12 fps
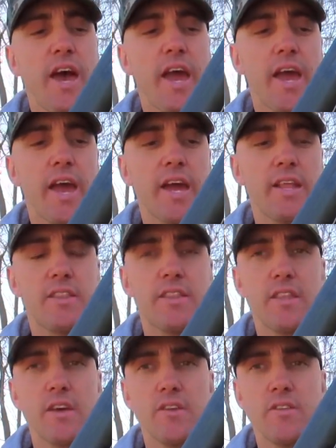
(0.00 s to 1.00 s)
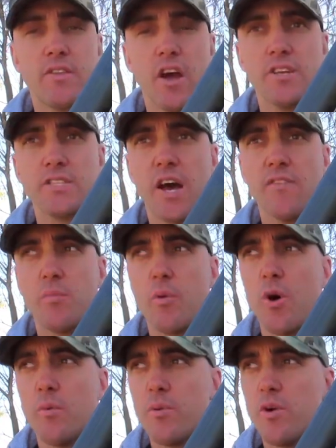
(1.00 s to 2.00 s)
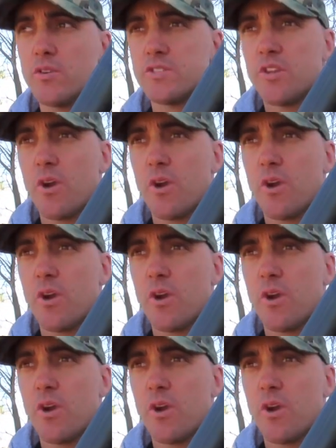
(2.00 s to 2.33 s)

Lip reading: and those other bipods